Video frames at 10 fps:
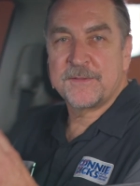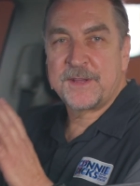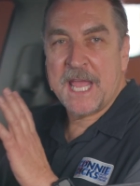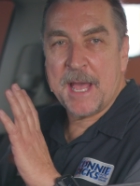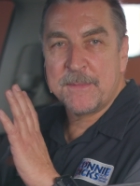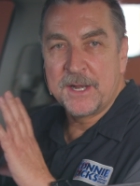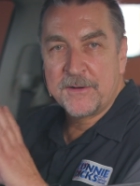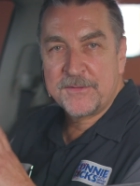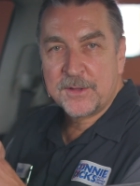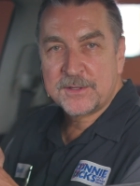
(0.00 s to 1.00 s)
of cabin
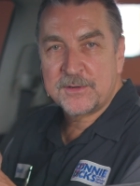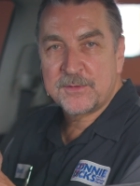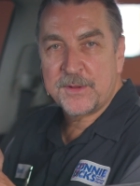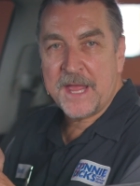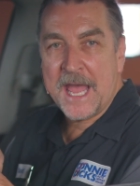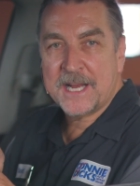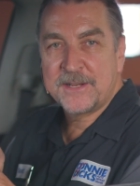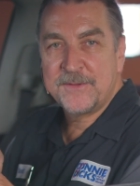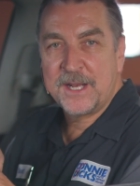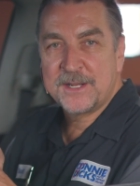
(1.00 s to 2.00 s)
air filters with
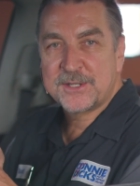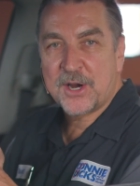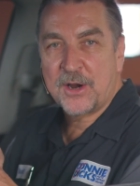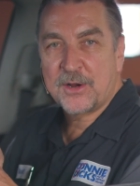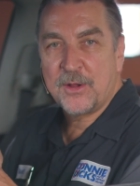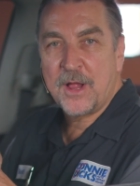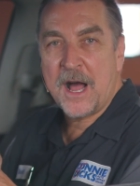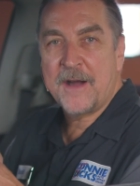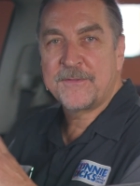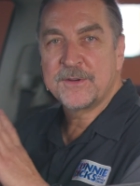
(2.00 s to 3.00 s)
activated charcoal
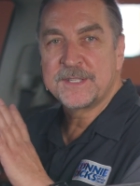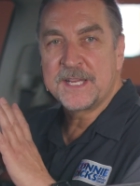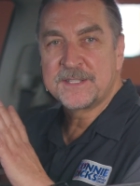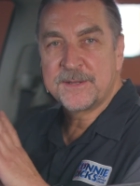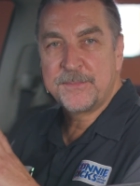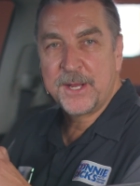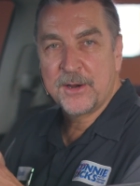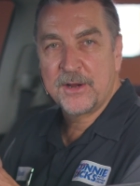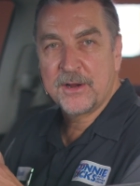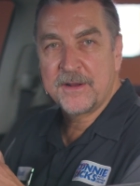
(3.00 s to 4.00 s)
offers a
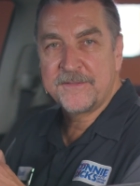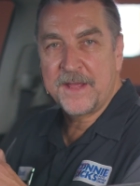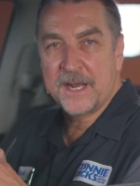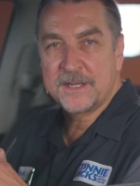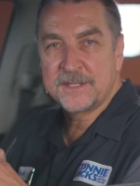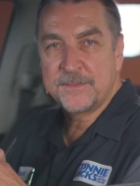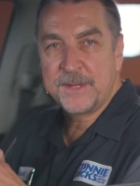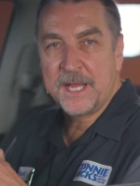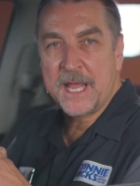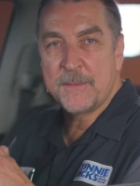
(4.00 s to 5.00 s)
superior advantage in
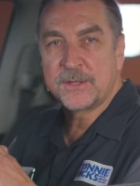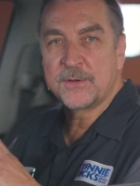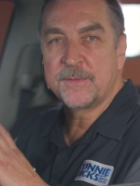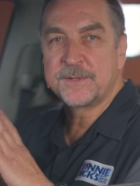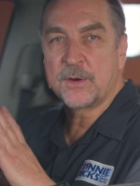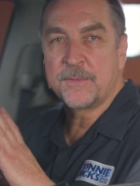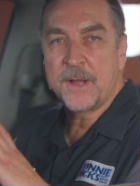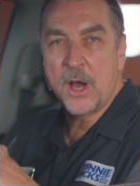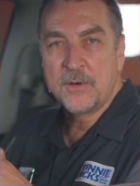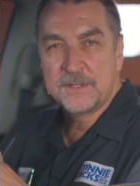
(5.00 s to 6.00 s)
being able to absorb
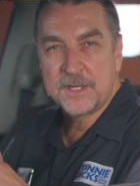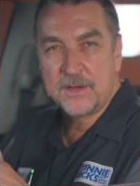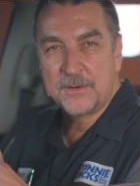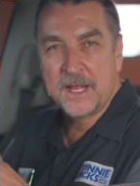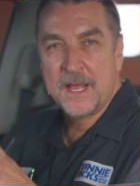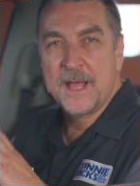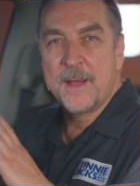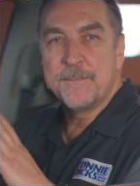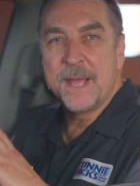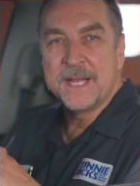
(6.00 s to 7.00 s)
ozone,
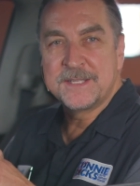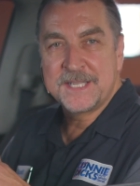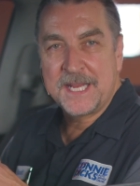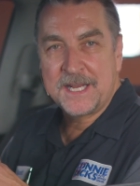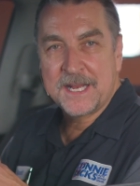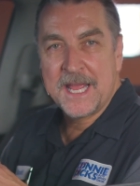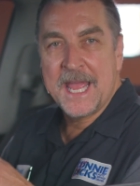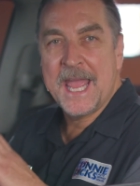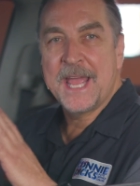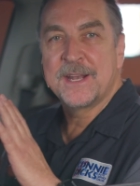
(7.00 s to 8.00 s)
benzene,
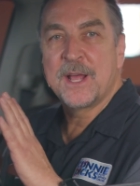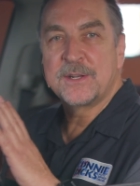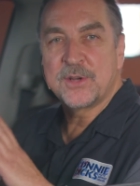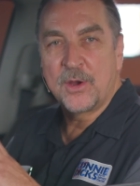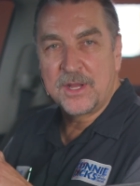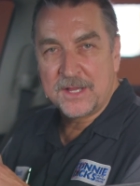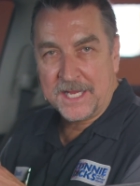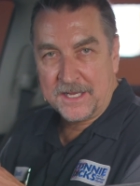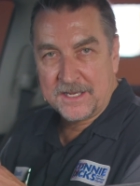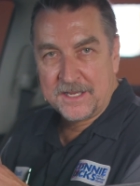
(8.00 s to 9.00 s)
and
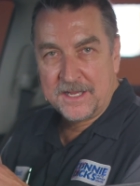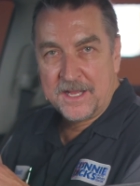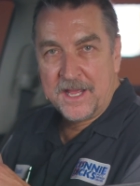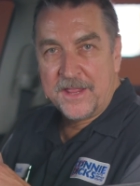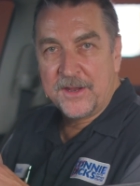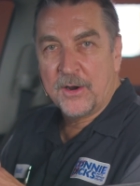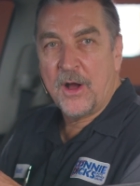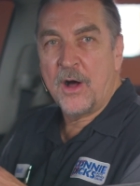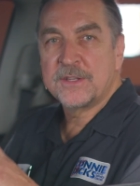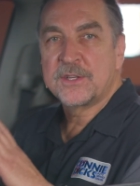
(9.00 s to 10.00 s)
toluene. They are
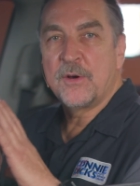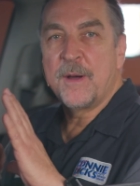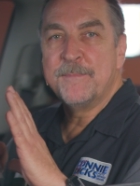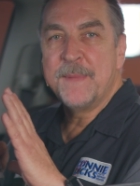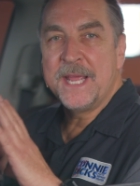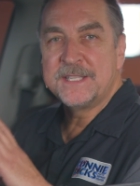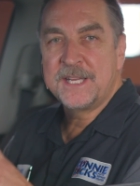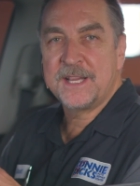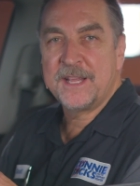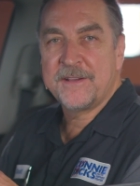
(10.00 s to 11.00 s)
also
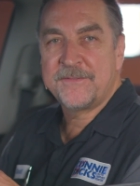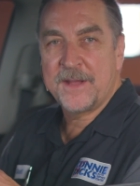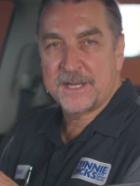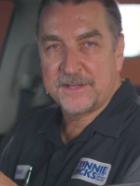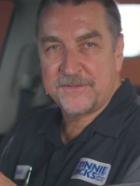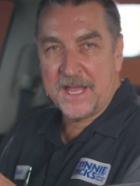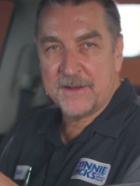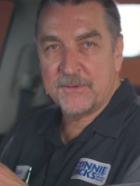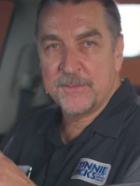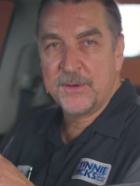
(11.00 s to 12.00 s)
amazingly effective
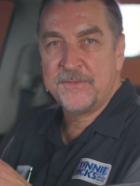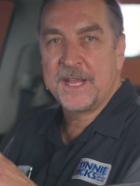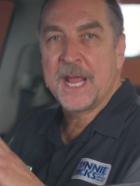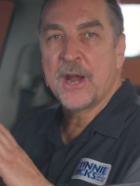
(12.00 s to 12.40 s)
at removing